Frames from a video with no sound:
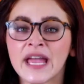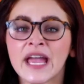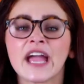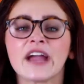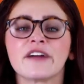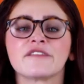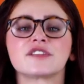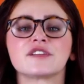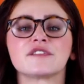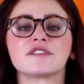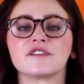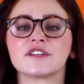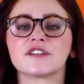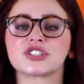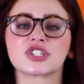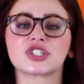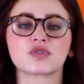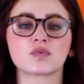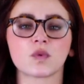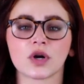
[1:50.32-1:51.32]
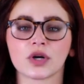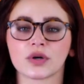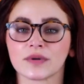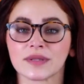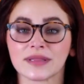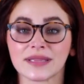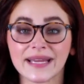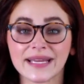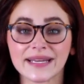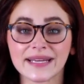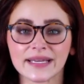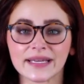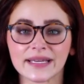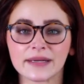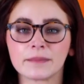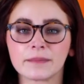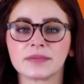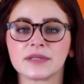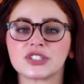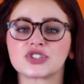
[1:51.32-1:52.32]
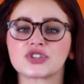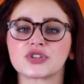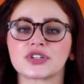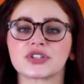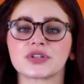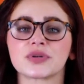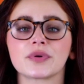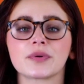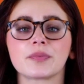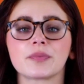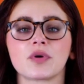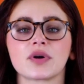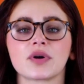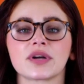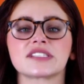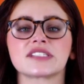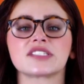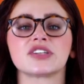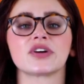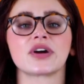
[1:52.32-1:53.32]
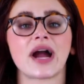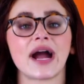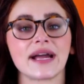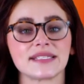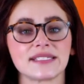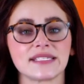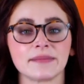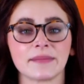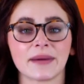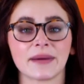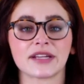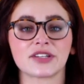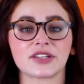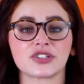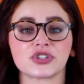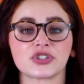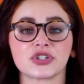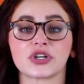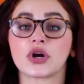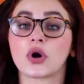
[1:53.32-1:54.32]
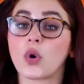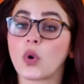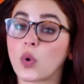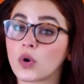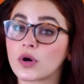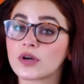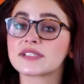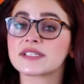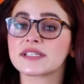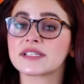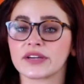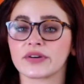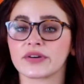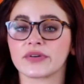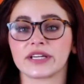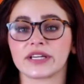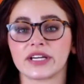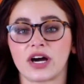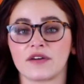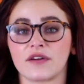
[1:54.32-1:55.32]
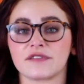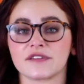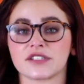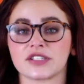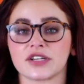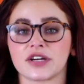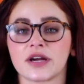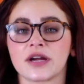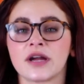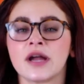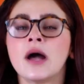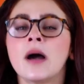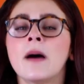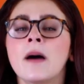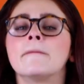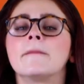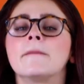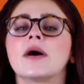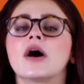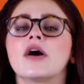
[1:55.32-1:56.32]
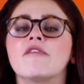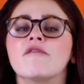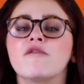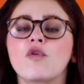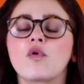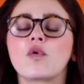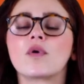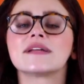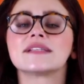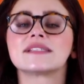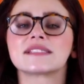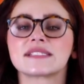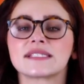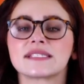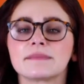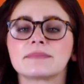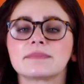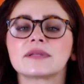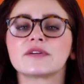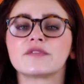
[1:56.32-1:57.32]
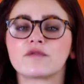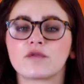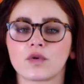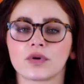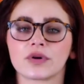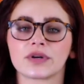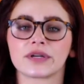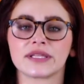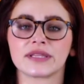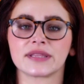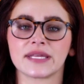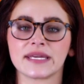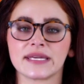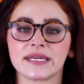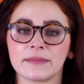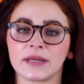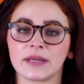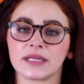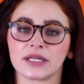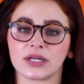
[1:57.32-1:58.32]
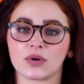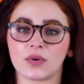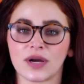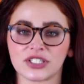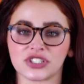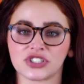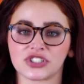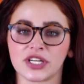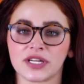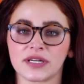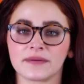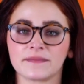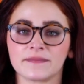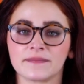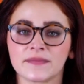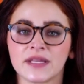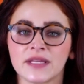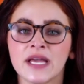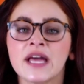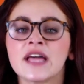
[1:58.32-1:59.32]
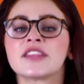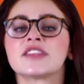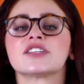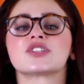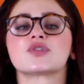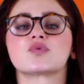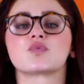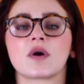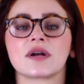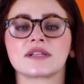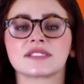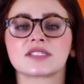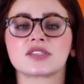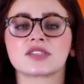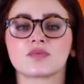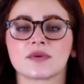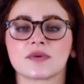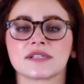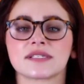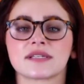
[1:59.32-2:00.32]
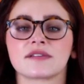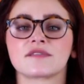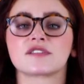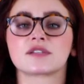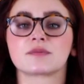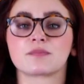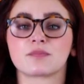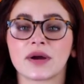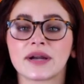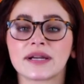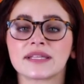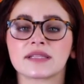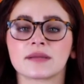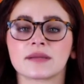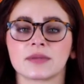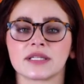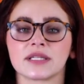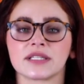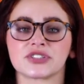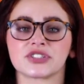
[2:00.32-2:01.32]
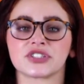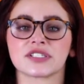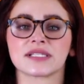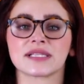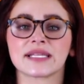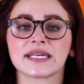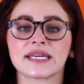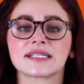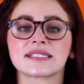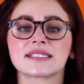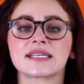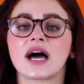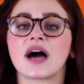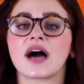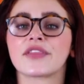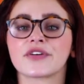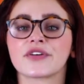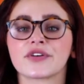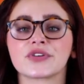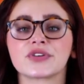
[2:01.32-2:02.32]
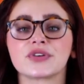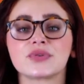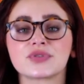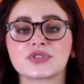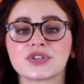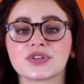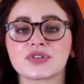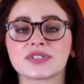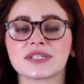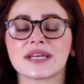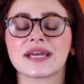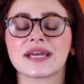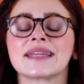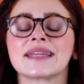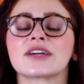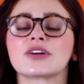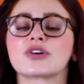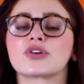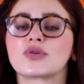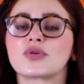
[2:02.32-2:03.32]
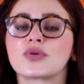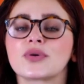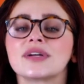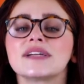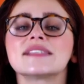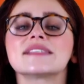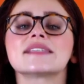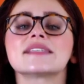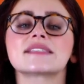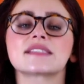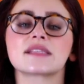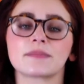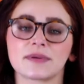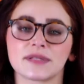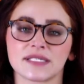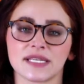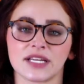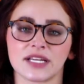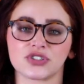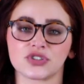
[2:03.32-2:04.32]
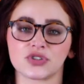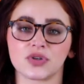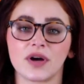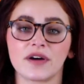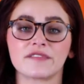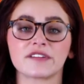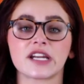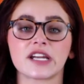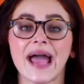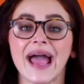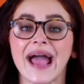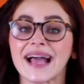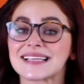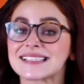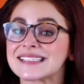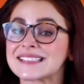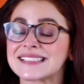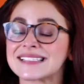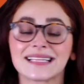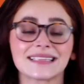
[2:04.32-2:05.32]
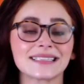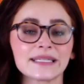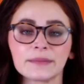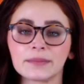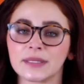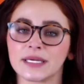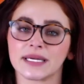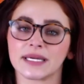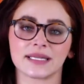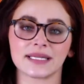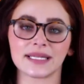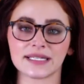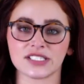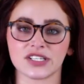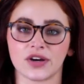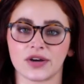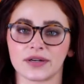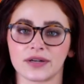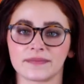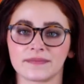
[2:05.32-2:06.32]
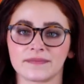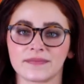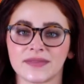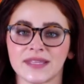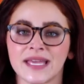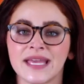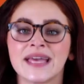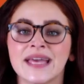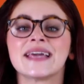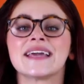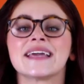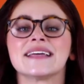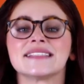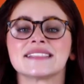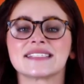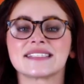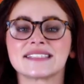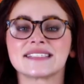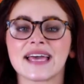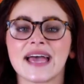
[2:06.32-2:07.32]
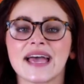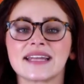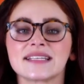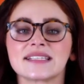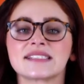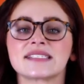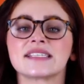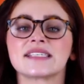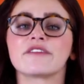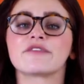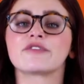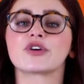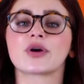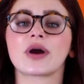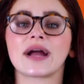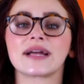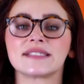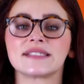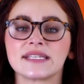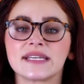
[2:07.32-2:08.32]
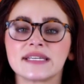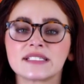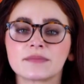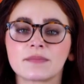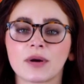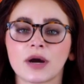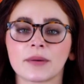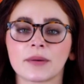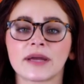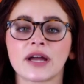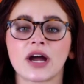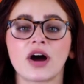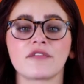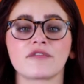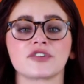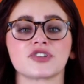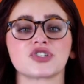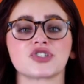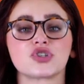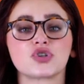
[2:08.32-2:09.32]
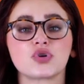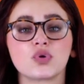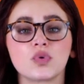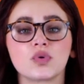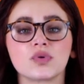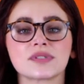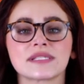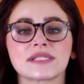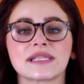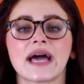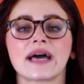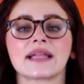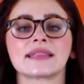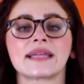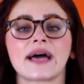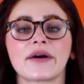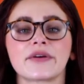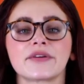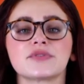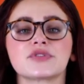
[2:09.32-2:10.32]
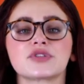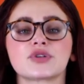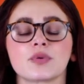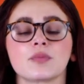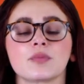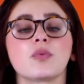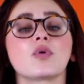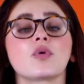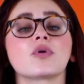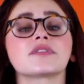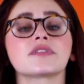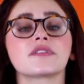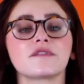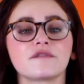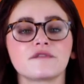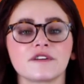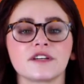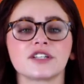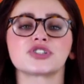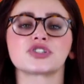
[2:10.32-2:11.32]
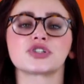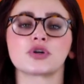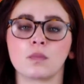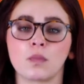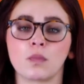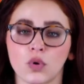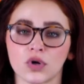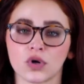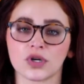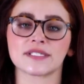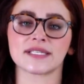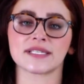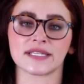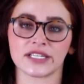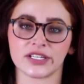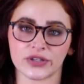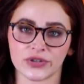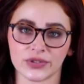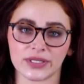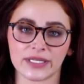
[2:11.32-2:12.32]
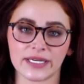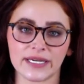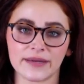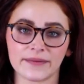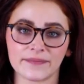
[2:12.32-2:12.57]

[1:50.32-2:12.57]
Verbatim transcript: if the fish is work related, be sure to report it to your IT manager or security officer, but avoid simply forwarding the email in question. This runs the risk of spreading the malicious link to other users increases the potential of it accidentally being clicked on. Instead, see if your IT department offers tools that allow you to report the fish more securely.